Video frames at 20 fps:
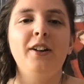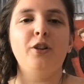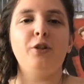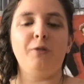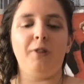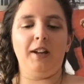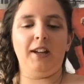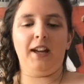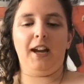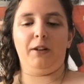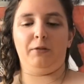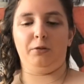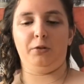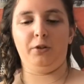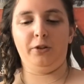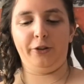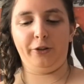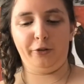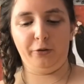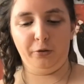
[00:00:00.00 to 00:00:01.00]
3 years
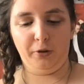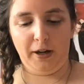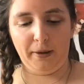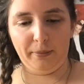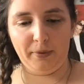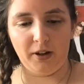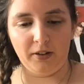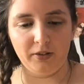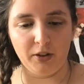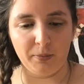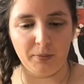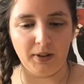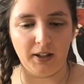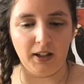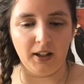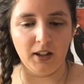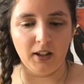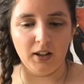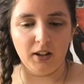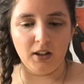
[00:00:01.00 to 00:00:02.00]
old, so I
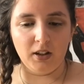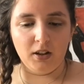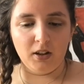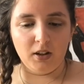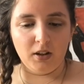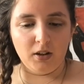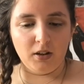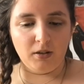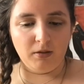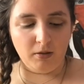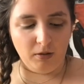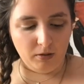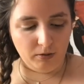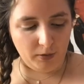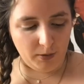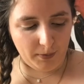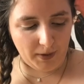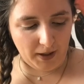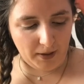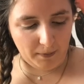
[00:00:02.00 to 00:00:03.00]
probably
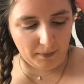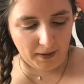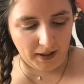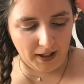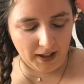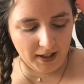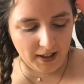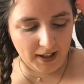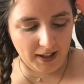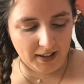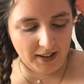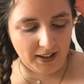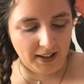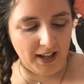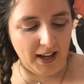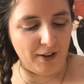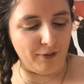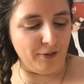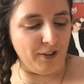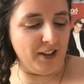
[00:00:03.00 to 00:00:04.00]
won't remember. And
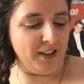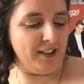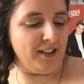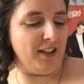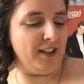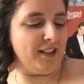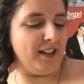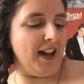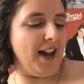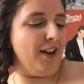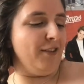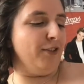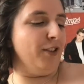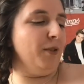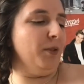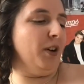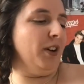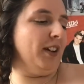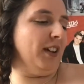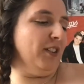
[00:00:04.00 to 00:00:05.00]
then it says that
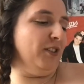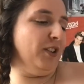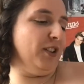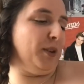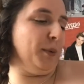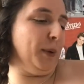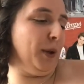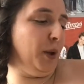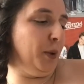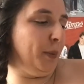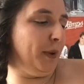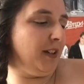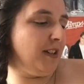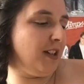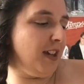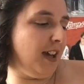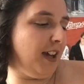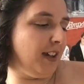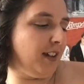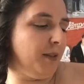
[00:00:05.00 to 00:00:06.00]
everyone there was a little bit
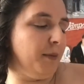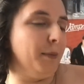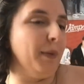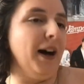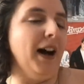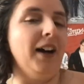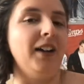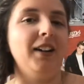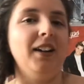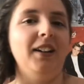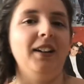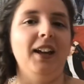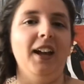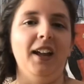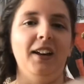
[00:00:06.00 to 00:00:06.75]
taken back, and